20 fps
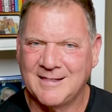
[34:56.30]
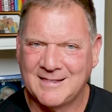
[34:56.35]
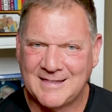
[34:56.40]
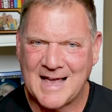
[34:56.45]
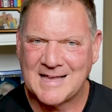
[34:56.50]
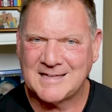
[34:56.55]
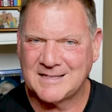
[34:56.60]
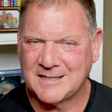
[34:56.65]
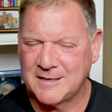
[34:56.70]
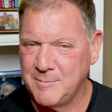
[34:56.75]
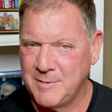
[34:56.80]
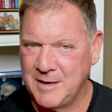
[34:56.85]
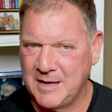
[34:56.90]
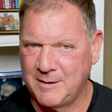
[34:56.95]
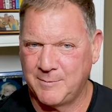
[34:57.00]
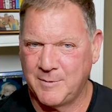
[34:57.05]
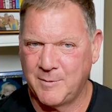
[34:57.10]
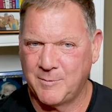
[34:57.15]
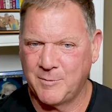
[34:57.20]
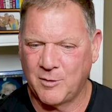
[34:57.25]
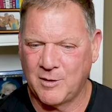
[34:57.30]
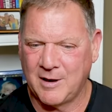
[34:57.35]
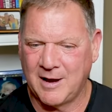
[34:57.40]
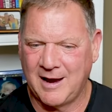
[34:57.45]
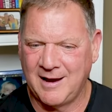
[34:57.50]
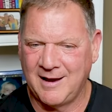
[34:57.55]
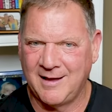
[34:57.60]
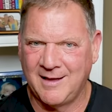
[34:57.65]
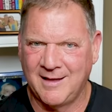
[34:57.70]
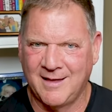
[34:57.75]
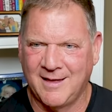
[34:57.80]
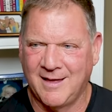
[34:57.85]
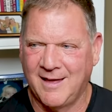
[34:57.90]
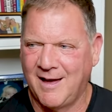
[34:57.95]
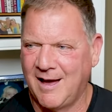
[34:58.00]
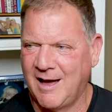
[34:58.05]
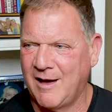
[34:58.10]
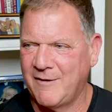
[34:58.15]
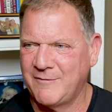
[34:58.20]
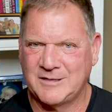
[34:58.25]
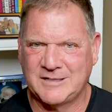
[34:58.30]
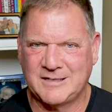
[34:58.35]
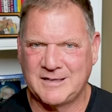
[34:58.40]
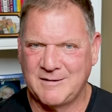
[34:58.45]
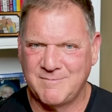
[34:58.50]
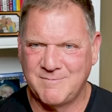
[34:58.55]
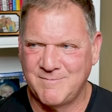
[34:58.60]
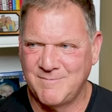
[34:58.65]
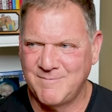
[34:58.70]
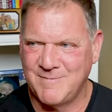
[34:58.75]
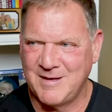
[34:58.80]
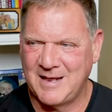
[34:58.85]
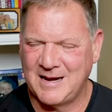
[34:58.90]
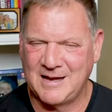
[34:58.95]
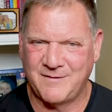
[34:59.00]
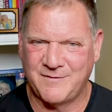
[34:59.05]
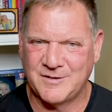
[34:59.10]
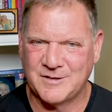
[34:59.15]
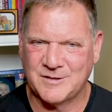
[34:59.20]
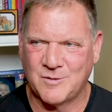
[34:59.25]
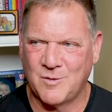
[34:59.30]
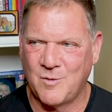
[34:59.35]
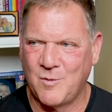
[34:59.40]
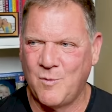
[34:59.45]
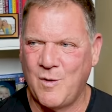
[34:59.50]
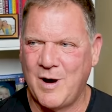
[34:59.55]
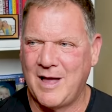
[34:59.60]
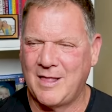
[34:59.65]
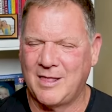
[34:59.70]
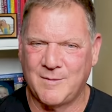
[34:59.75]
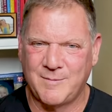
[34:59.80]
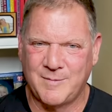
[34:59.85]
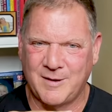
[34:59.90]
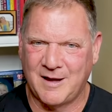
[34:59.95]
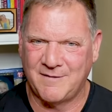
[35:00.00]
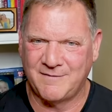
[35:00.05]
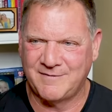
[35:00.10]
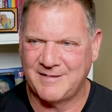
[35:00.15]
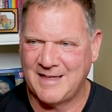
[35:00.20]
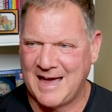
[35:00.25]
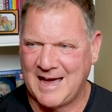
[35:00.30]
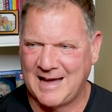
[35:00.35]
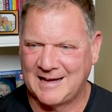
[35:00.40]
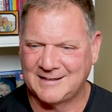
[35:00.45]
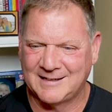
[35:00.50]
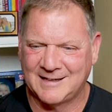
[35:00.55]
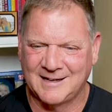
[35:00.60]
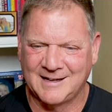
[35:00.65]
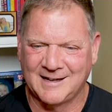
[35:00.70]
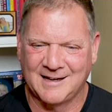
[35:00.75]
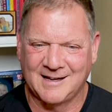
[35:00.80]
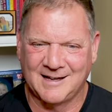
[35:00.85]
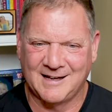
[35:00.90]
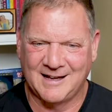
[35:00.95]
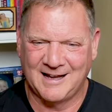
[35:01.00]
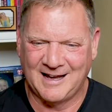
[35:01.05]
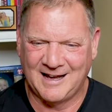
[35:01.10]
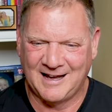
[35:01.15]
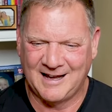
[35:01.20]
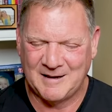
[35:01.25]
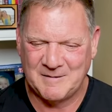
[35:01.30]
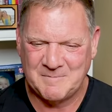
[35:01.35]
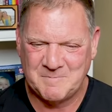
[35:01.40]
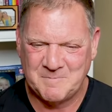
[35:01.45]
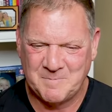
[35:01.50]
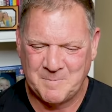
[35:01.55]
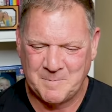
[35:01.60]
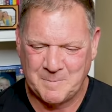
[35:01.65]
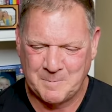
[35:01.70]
That's the minimum, okay? Obviously, many of us are well above that. Um,